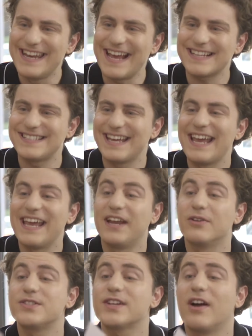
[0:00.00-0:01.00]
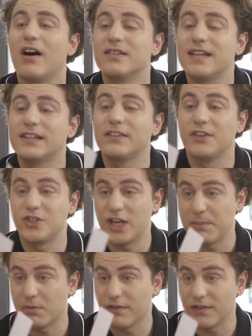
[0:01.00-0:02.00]
Next, here's a contact of the
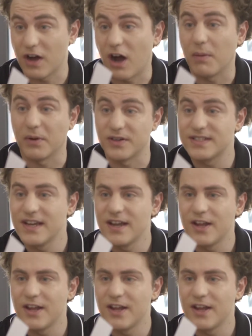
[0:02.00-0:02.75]
Chamber of Commerce.